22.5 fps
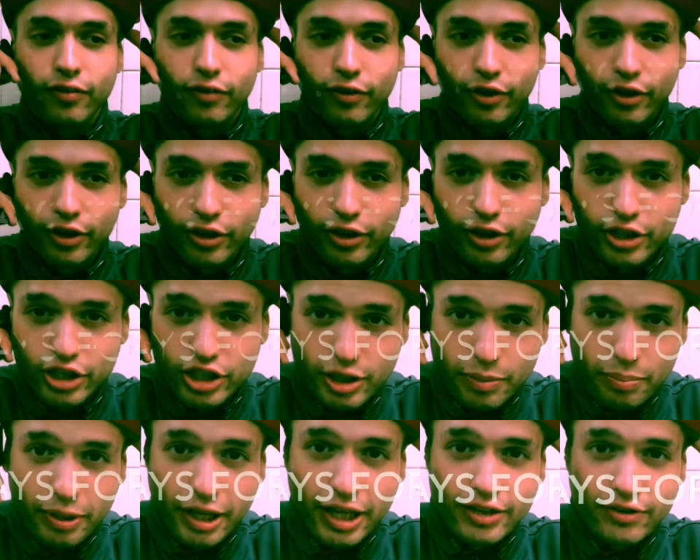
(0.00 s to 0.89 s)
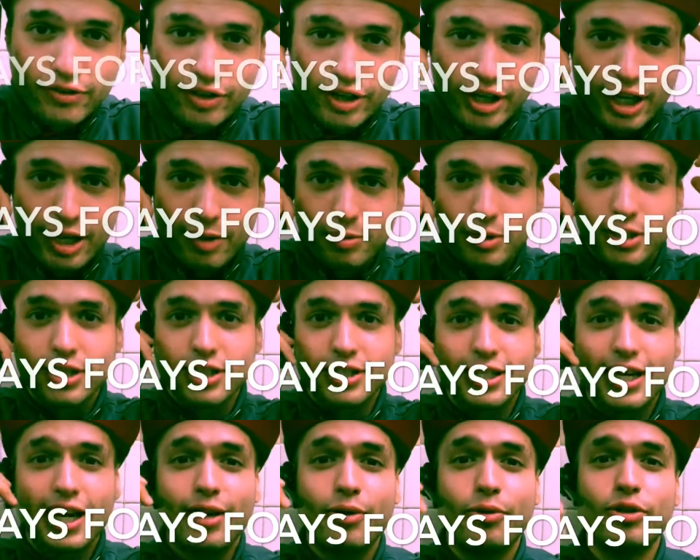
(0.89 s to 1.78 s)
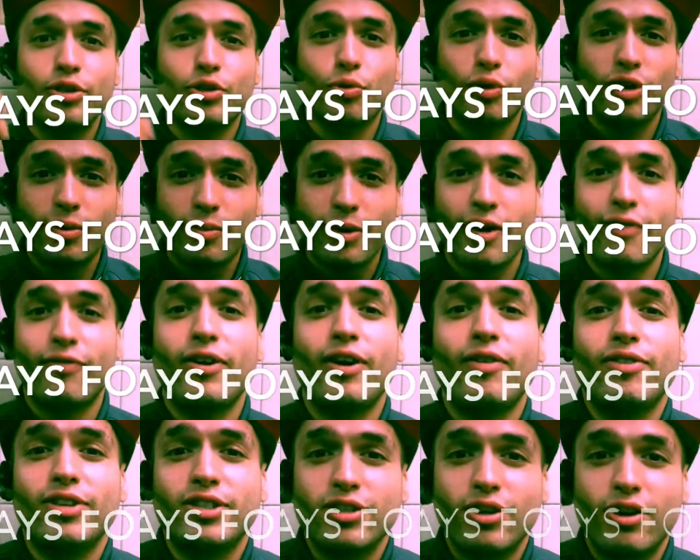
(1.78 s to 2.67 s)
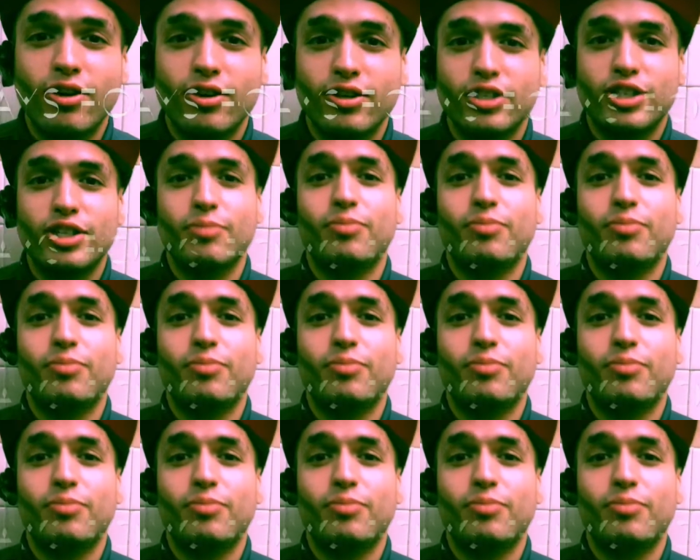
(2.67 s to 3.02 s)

For the She Plays for Keeps because that one's one of my favorite songs.